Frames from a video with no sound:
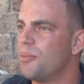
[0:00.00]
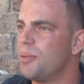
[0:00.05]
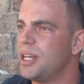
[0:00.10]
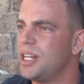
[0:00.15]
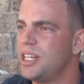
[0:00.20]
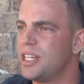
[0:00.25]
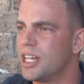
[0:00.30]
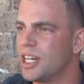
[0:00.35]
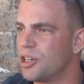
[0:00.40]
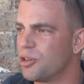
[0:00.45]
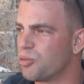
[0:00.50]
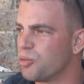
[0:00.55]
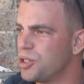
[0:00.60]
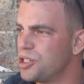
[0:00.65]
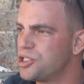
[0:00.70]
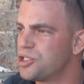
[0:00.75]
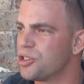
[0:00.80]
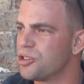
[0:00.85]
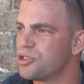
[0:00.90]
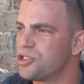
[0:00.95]
Any kind of
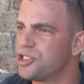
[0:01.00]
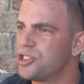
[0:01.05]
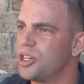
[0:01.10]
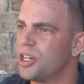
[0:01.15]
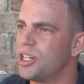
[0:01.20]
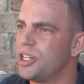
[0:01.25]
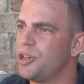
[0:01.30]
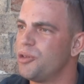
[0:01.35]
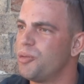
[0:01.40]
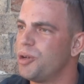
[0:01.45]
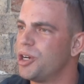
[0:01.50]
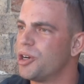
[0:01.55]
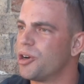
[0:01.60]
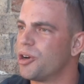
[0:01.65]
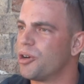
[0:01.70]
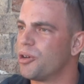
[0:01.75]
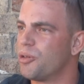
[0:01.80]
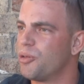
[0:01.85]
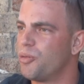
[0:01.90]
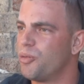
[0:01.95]
research study we
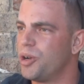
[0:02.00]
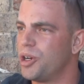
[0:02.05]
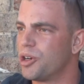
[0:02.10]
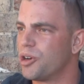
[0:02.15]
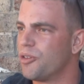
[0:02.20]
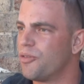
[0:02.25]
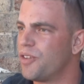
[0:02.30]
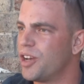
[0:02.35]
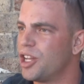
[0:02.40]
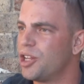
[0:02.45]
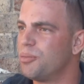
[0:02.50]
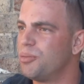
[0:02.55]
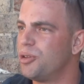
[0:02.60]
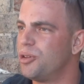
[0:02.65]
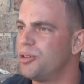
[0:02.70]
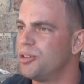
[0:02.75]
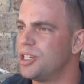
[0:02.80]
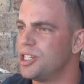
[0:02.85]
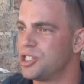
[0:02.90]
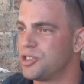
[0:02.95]
are
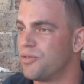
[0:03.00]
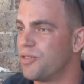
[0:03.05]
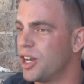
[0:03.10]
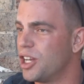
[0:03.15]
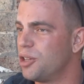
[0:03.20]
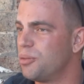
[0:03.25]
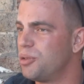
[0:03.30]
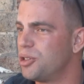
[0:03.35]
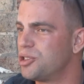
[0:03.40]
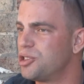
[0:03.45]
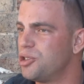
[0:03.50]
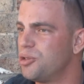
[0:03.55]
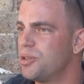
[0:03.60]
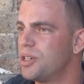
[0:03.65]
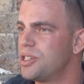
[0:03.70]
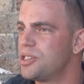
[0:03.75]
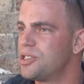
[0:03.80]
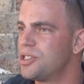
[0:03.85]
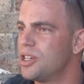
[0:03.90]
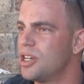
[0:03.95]
available to
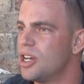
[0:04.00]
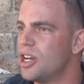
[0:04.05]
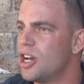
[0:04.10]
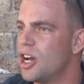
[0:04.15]
us.